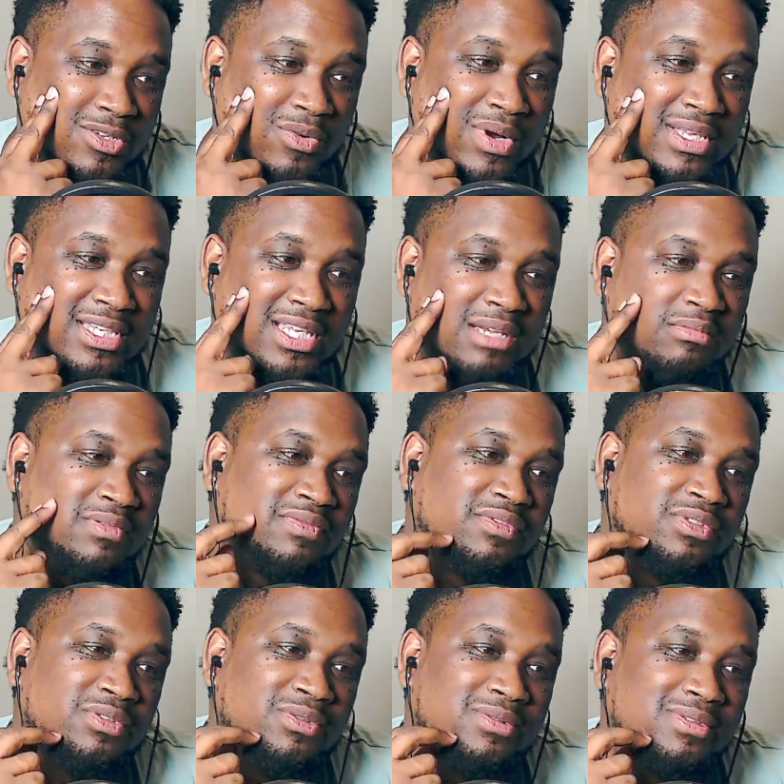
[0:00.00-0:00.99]
what type
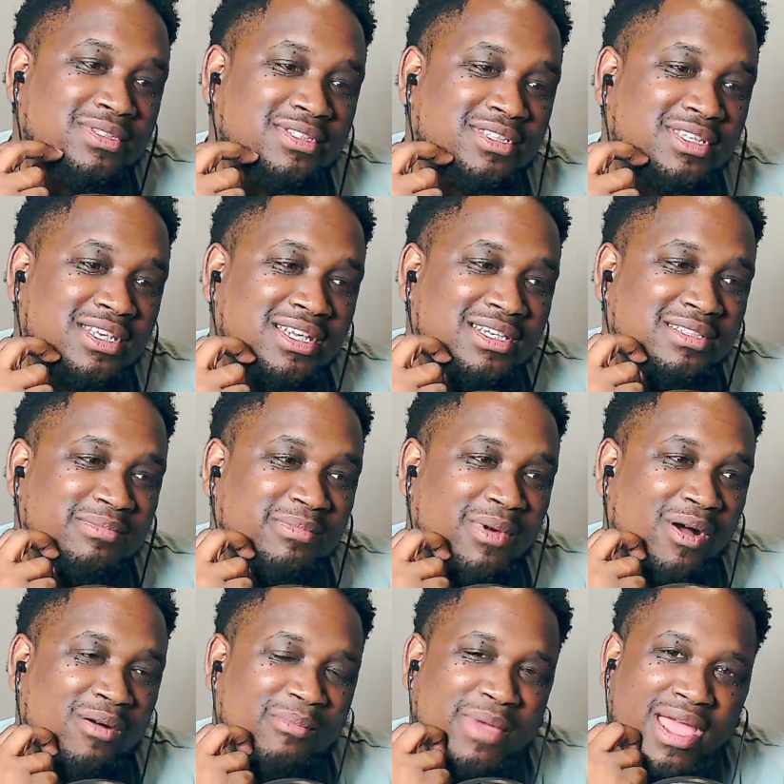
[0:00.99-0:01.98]
of dudes did his
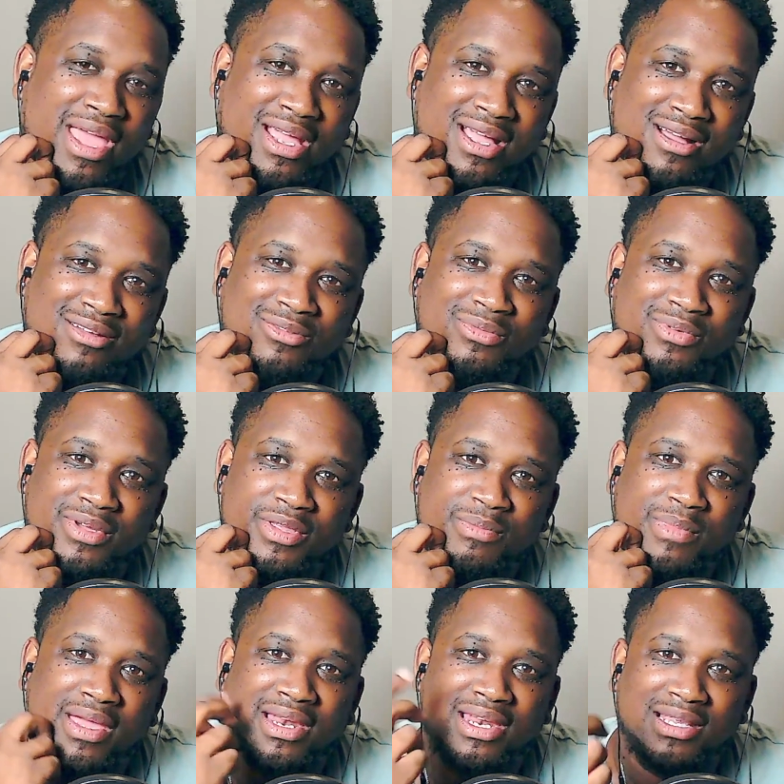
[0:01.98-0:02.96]
mom hang out
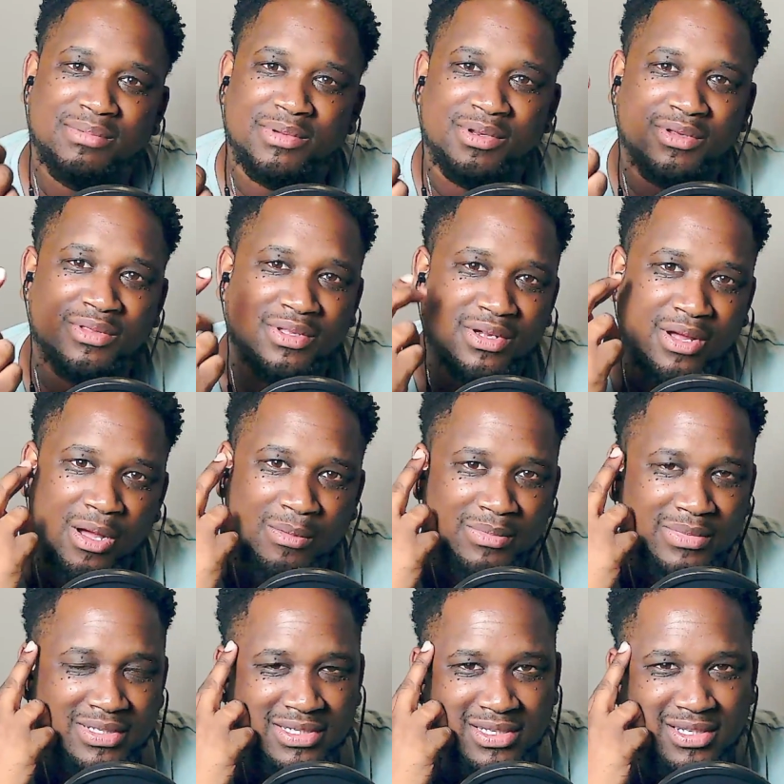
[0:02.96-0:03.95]
with, man? Let me know in the
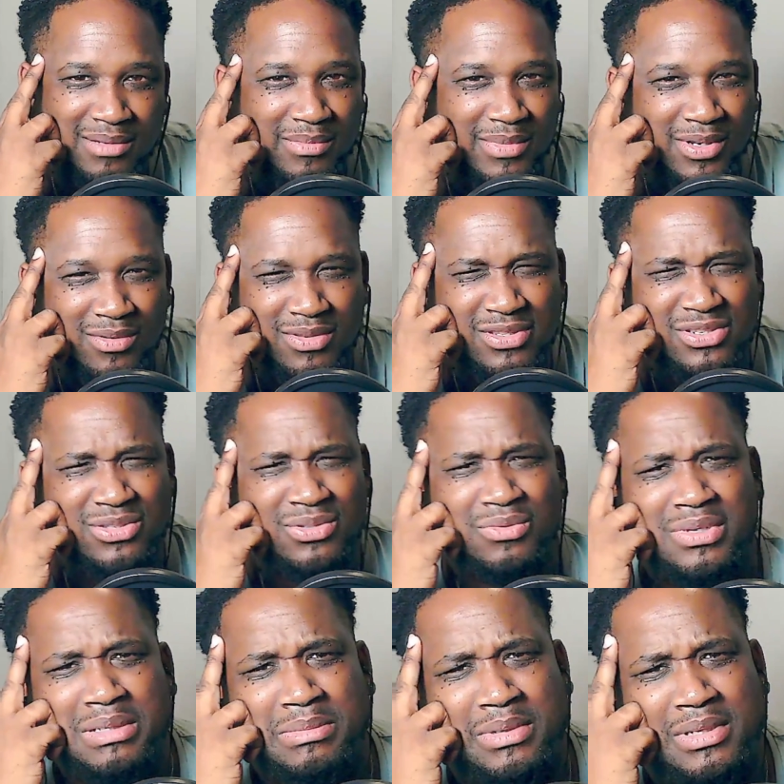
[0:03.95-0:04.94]
comments. Let me know the
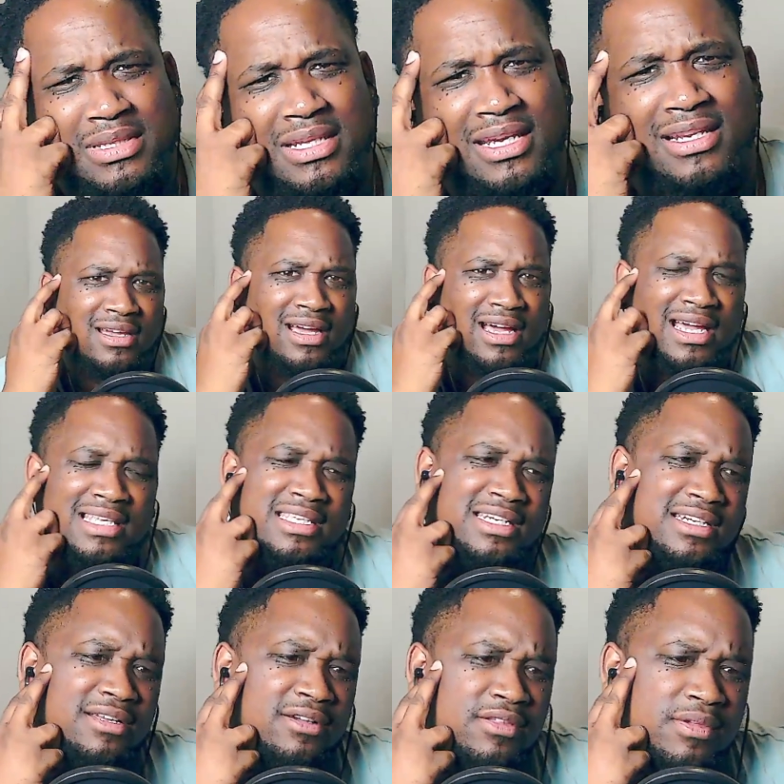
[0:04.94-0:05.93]
story about that. I
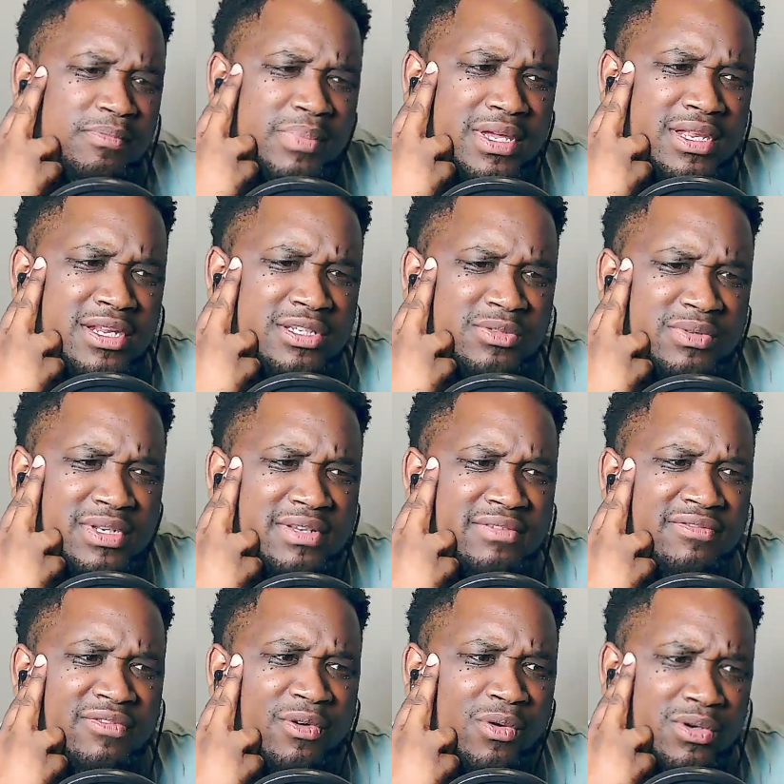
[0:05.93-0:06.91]
didn't know the parents were
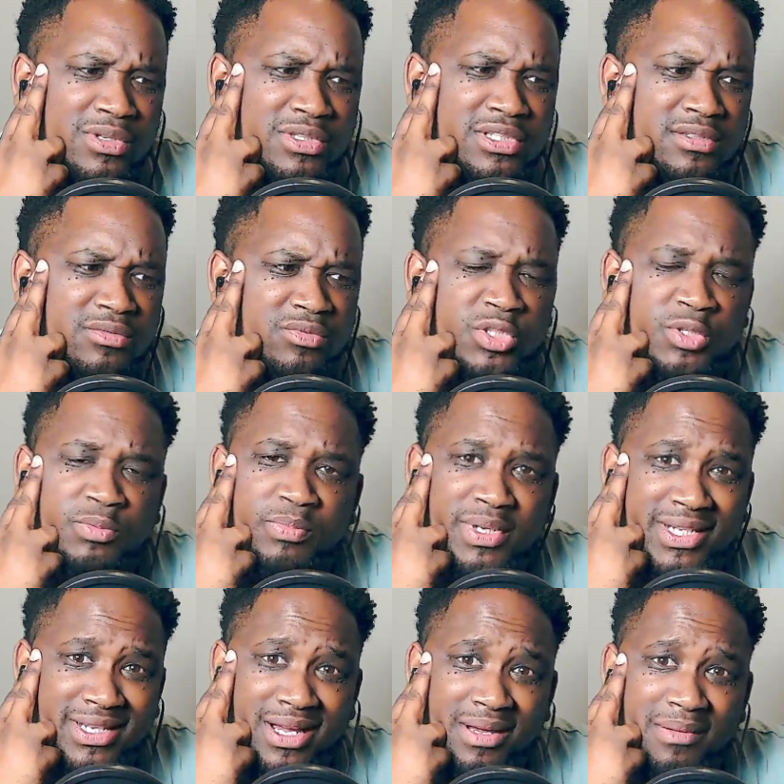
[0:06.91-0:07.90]
divorced or
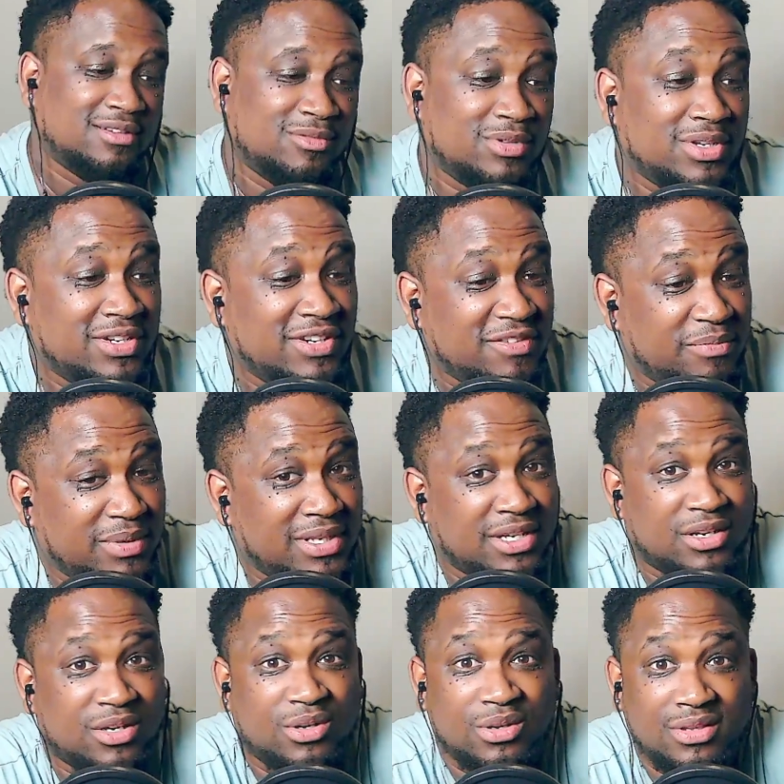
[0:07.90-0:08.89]
split up. Would it have
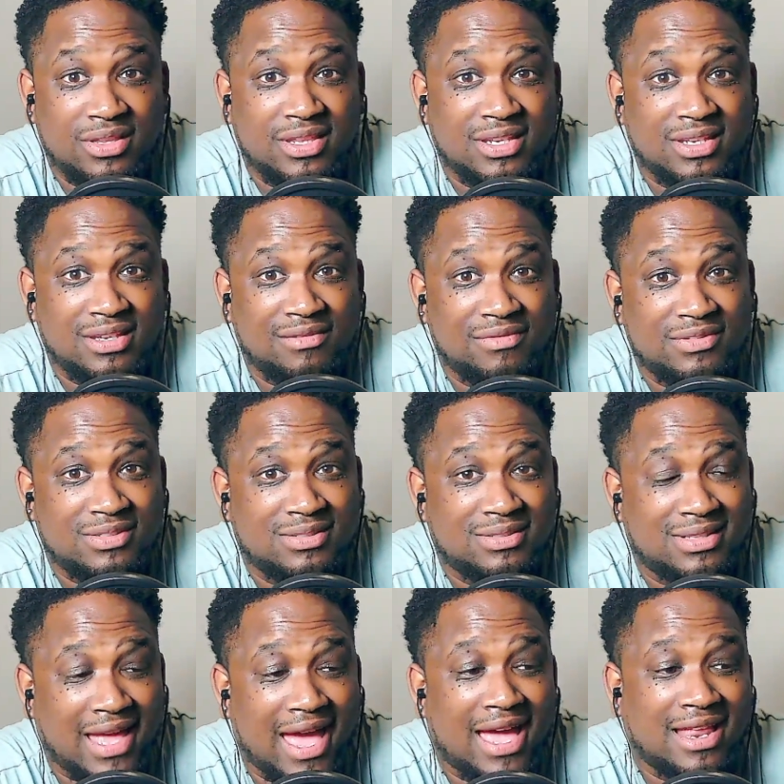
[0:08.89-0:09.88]
been a good thing if
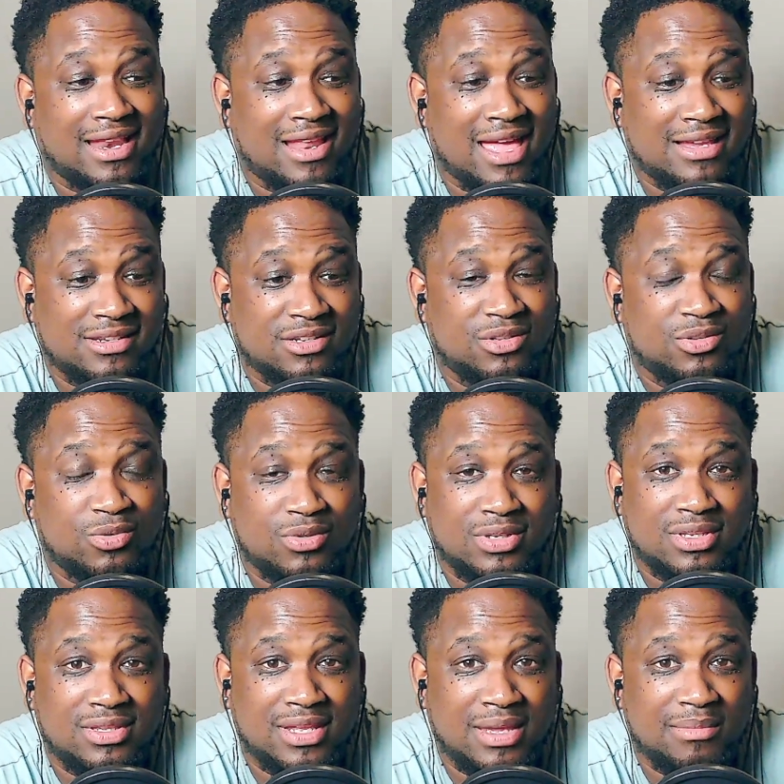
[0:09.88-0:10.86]
his dad actually
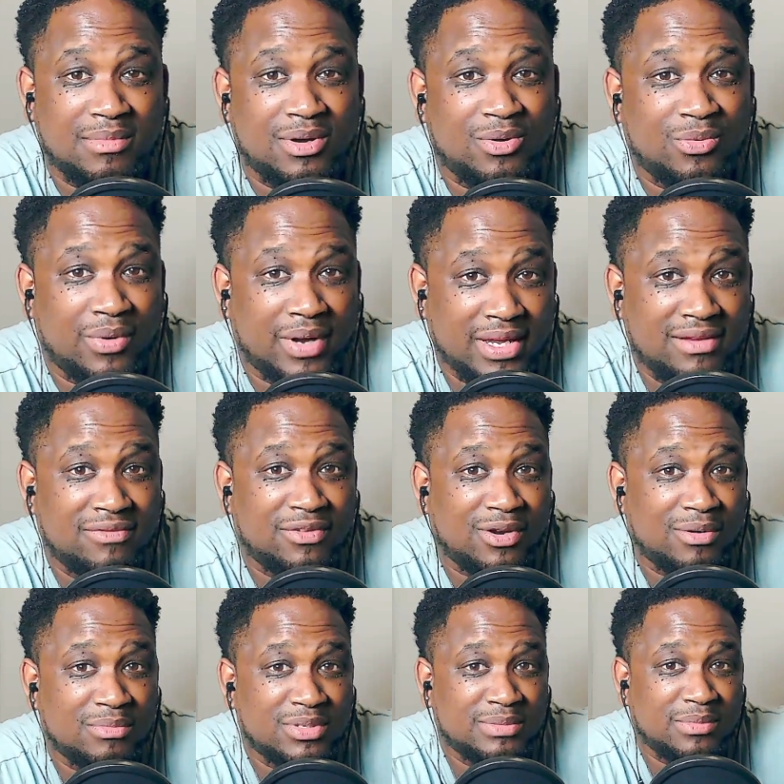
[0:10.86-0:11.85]
took them away
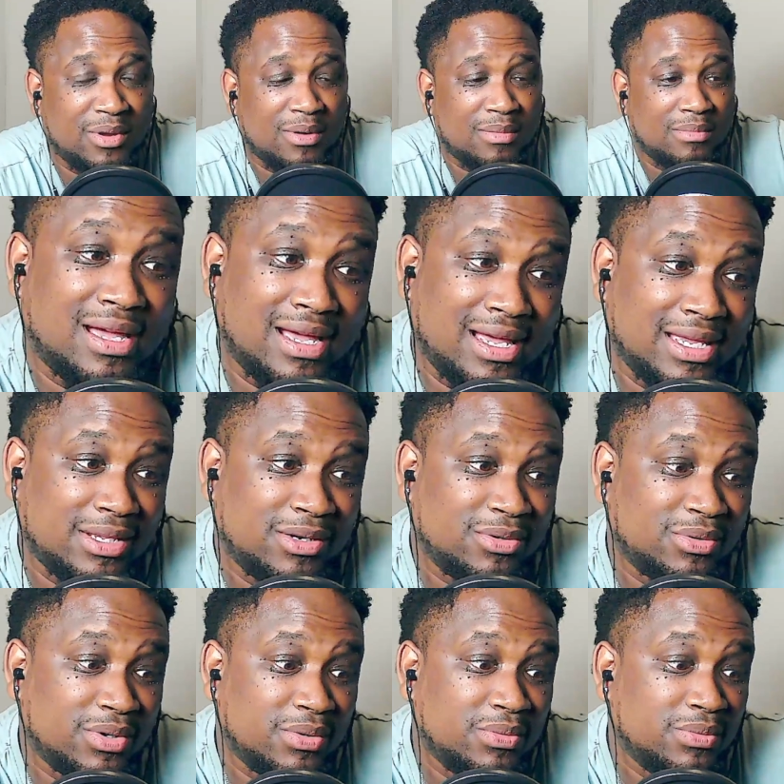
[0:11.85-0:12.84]
from his mom? I
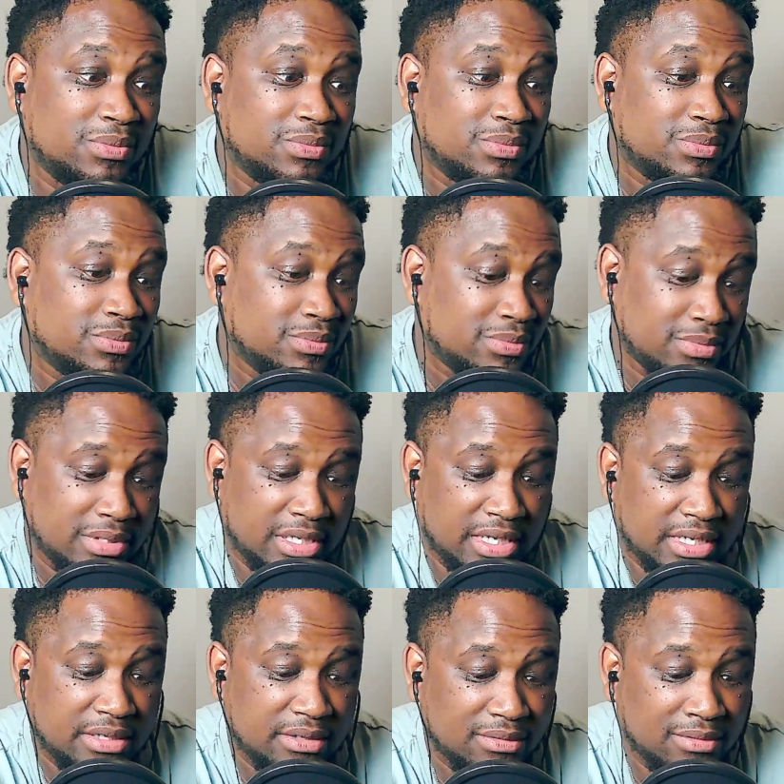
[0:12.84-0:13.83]
don't know.
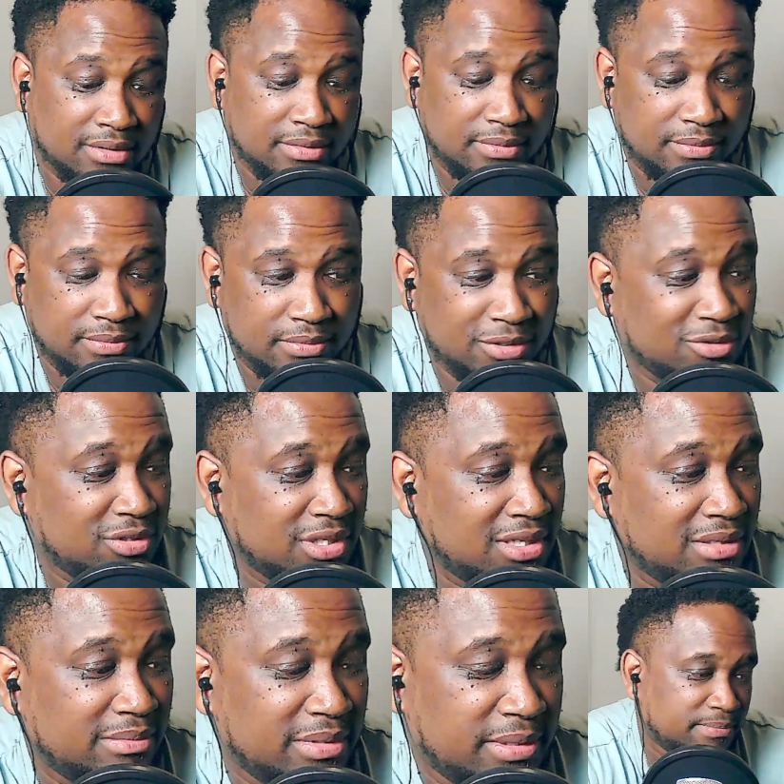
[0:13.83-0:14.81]
You tell me.